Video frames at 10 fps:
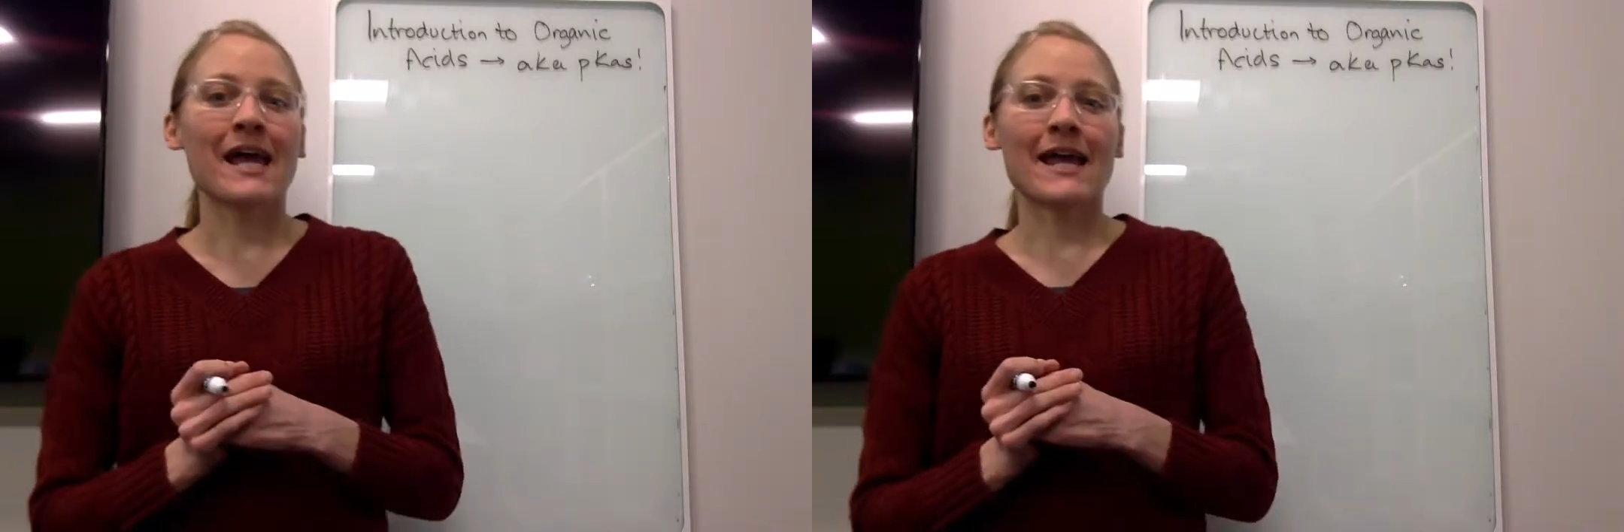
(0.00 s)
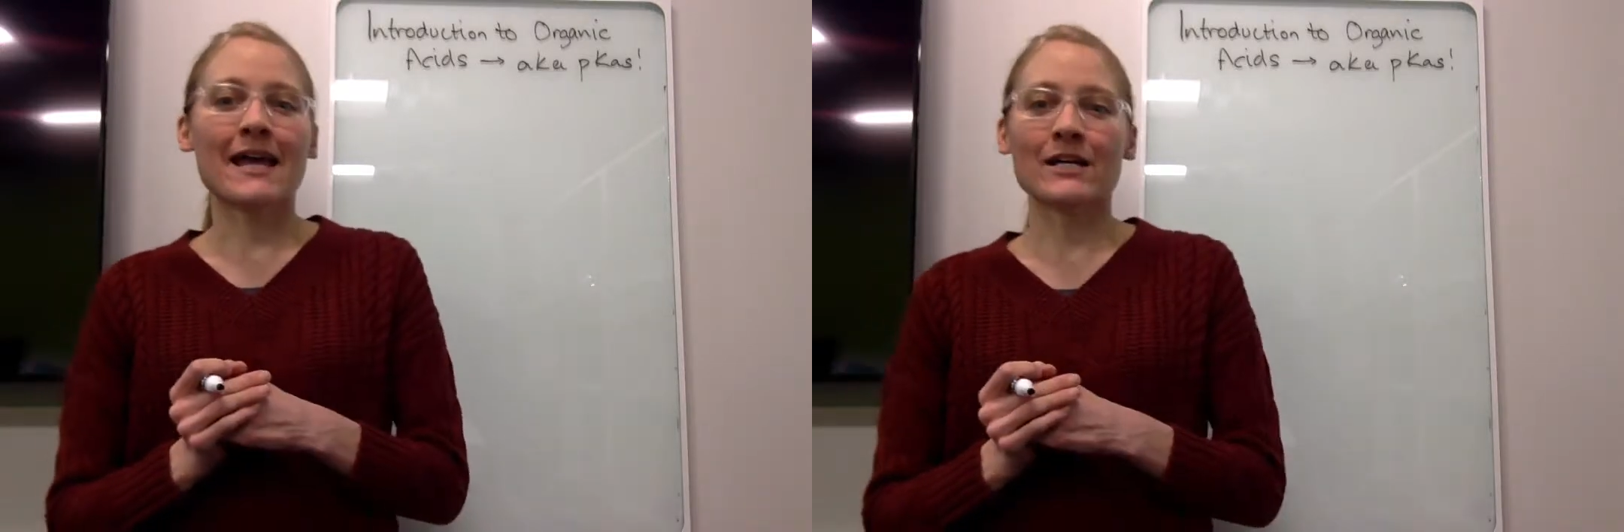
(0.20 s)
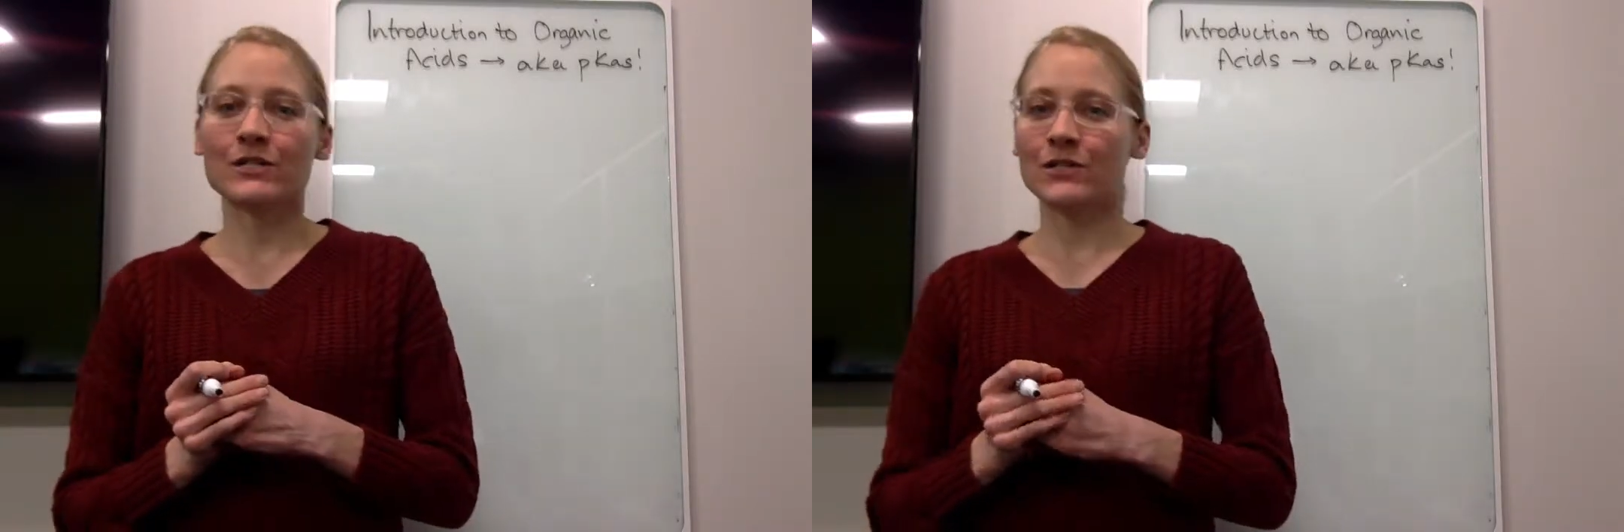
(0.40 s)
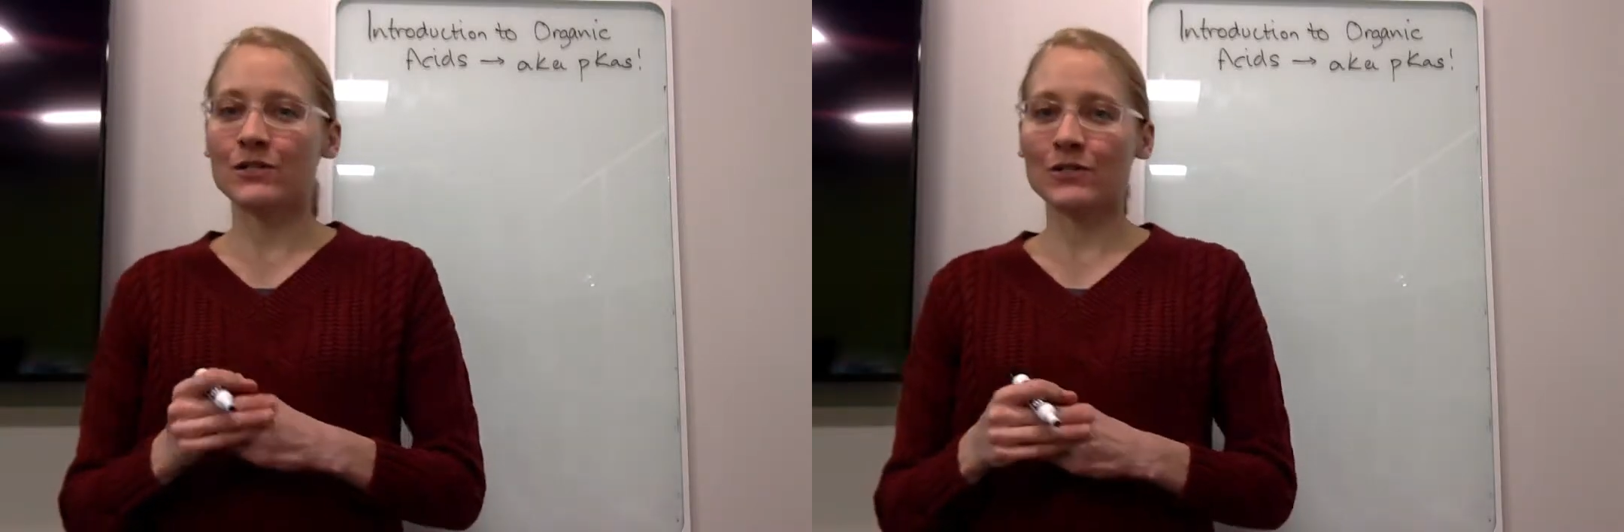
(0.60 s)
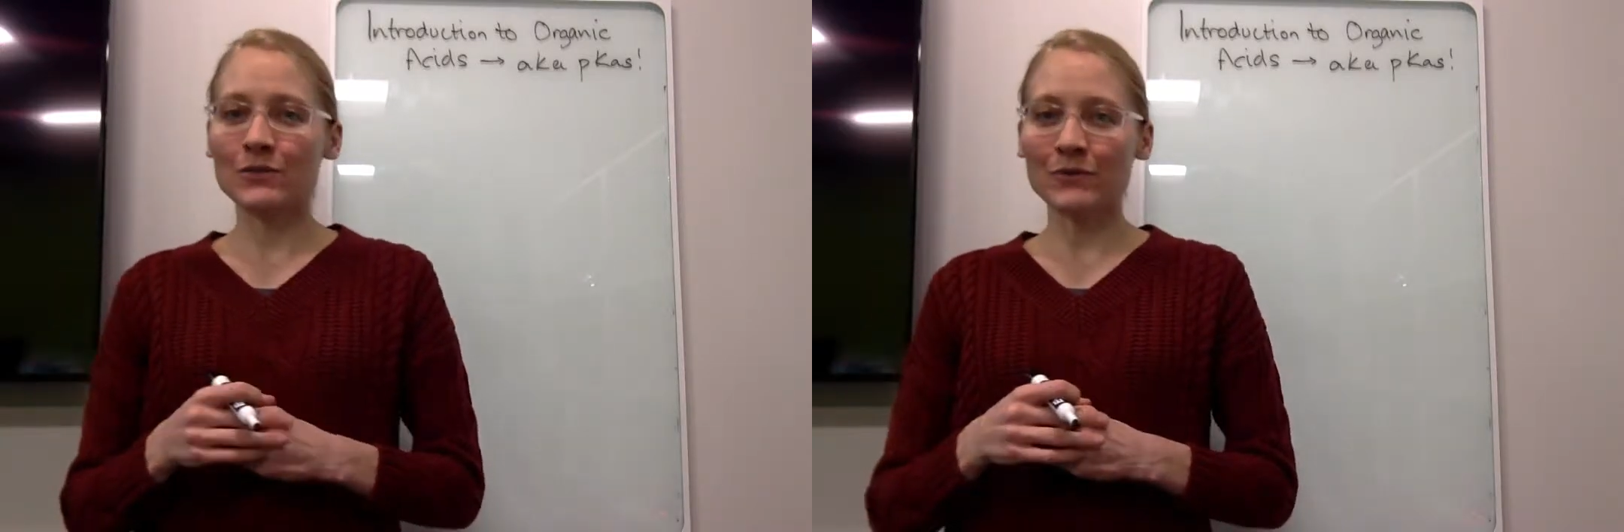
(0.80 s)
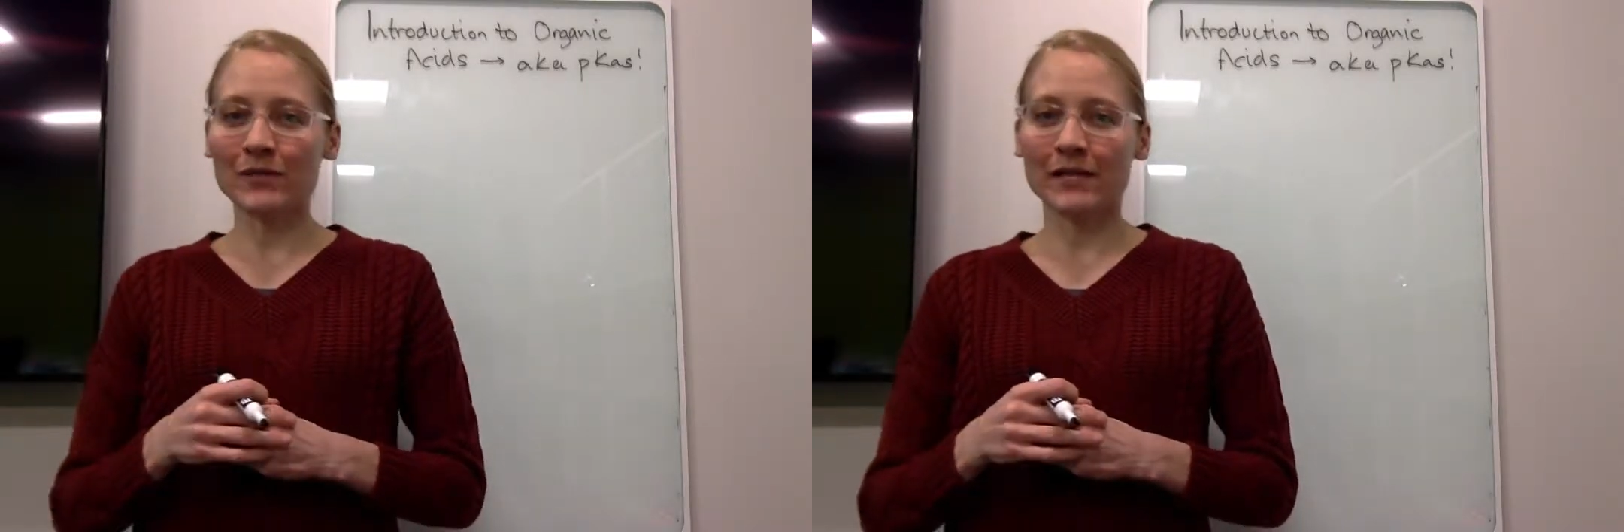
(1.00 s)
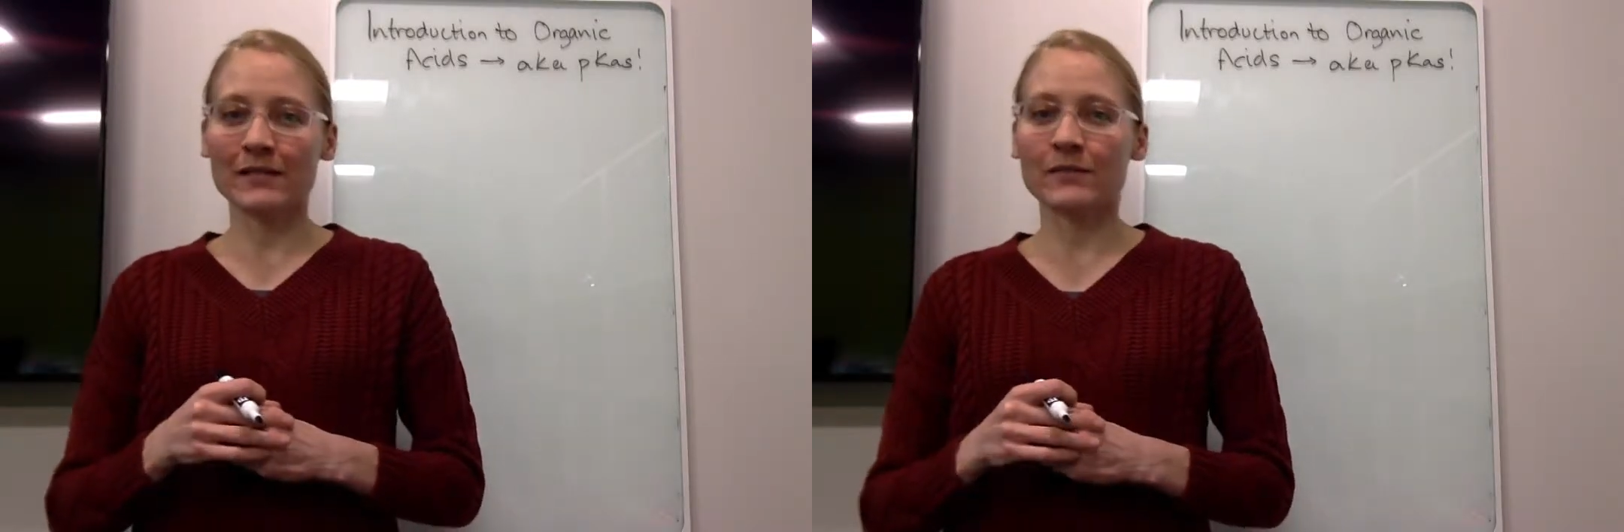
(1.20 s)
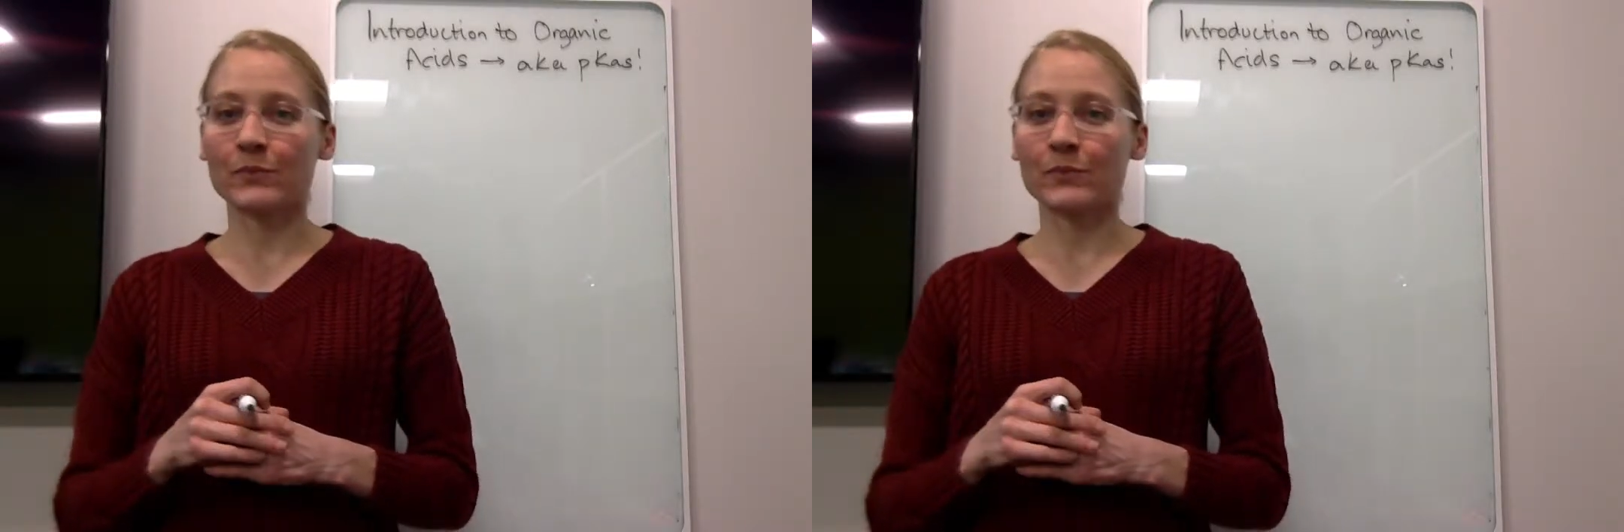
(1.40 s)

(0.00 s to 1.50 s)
And to do this,